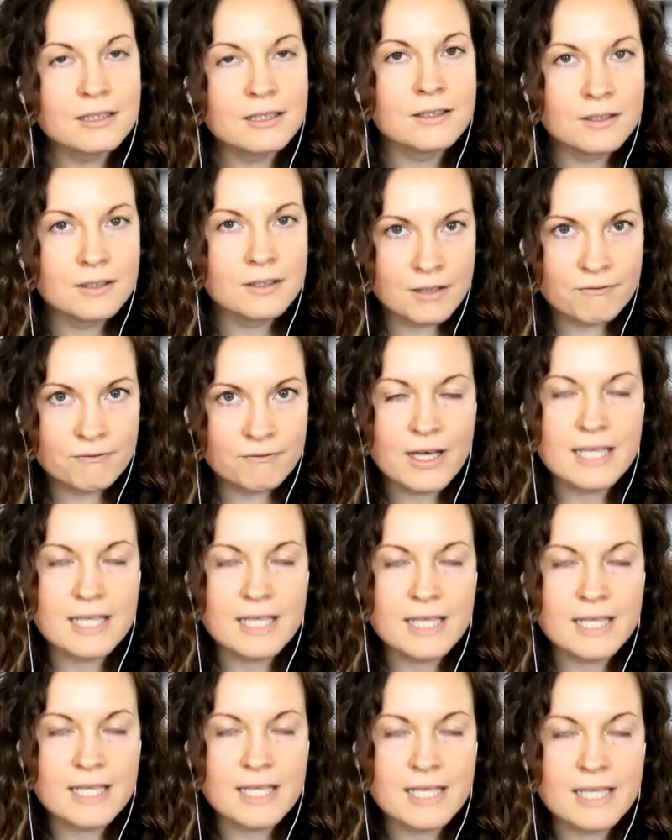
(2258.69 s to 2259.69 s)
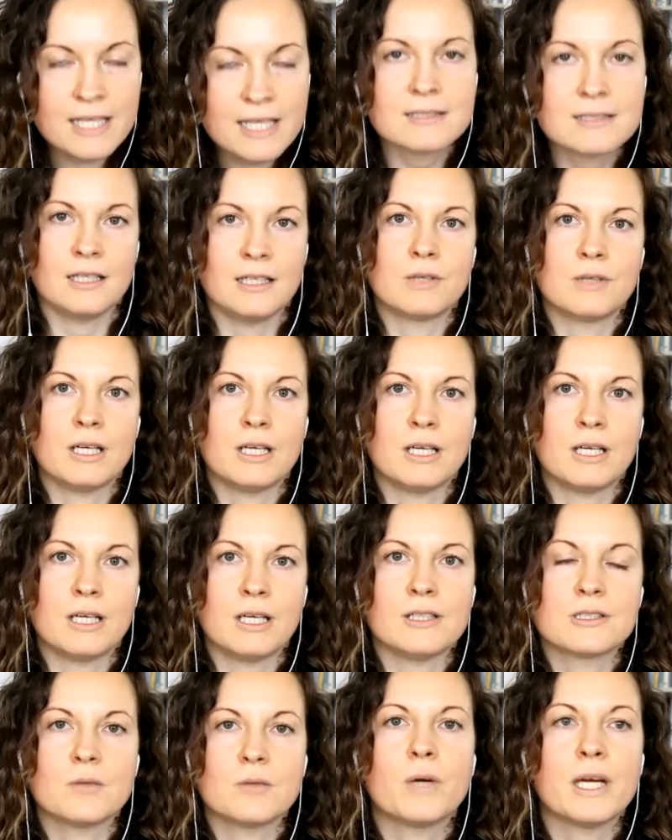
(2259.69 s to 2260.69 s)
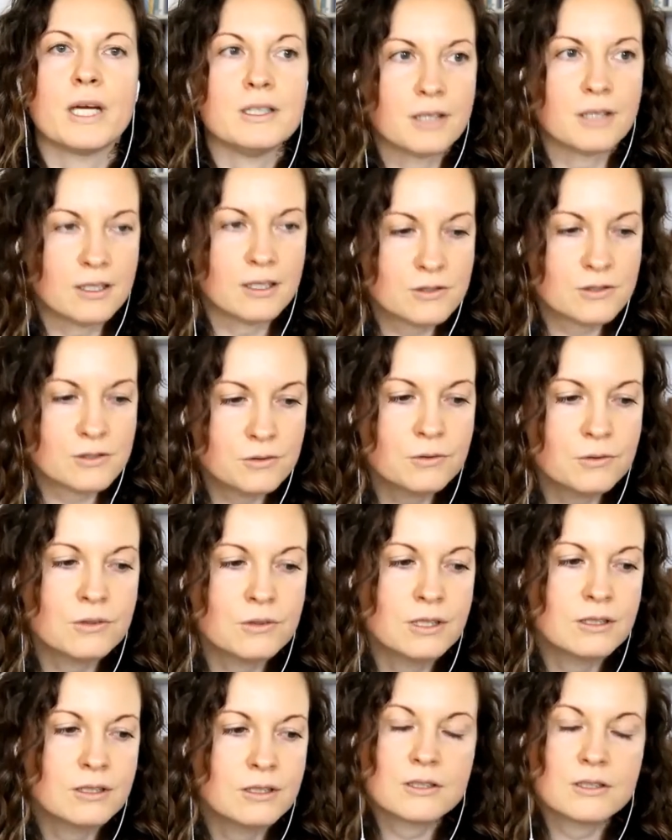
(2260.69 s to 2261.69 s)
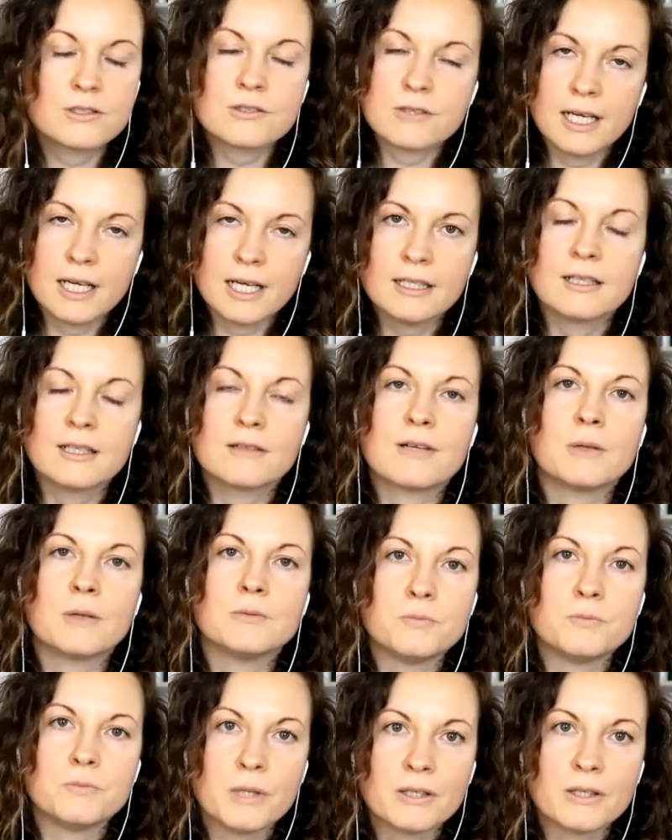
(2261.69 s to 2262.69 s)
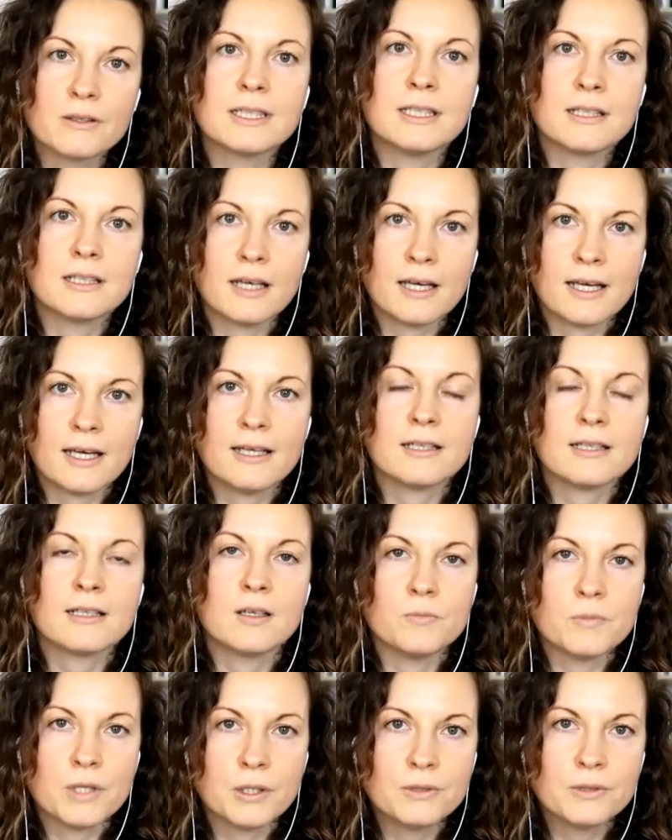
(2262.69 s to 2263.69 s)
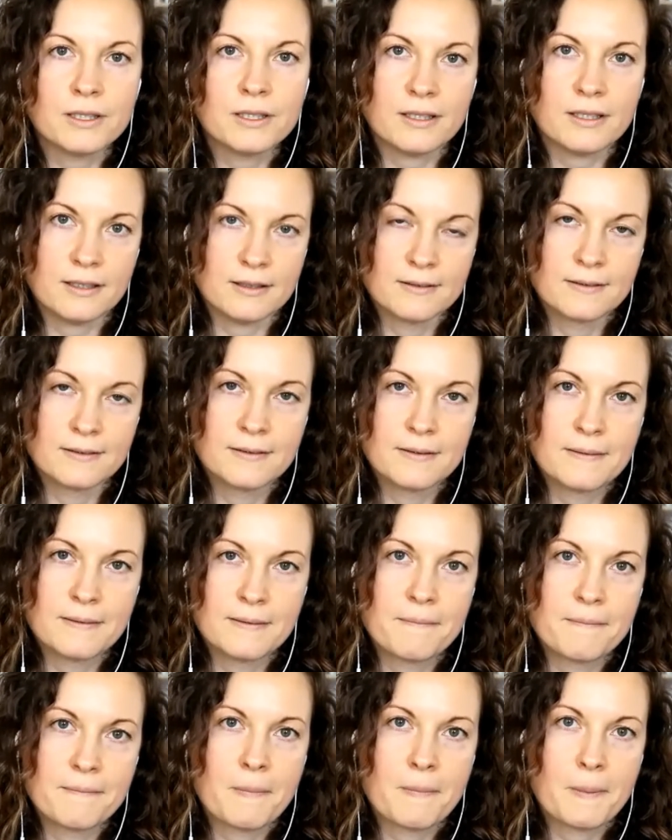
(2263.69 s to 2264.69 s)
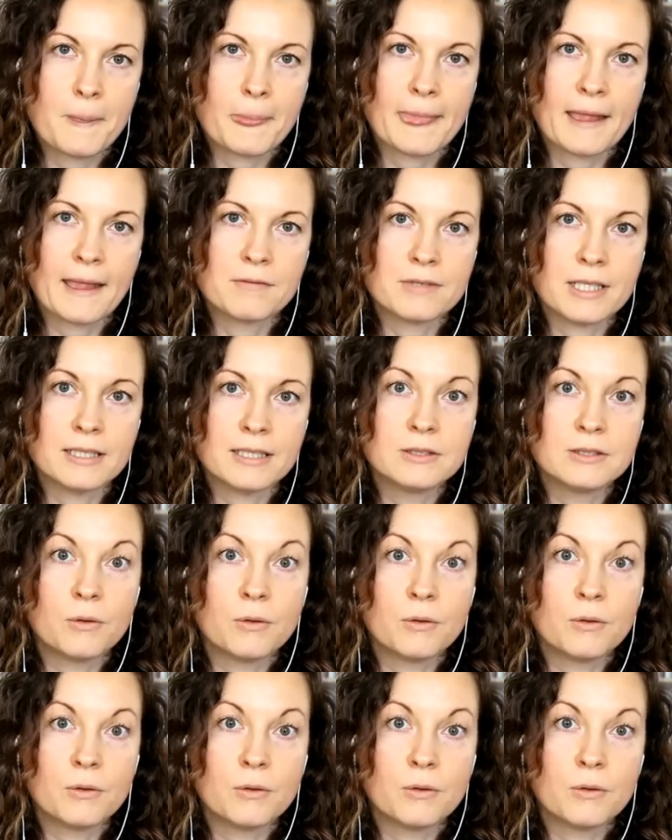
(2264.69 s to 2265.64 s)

I- investigate that relationship, and you can do training around building a community right?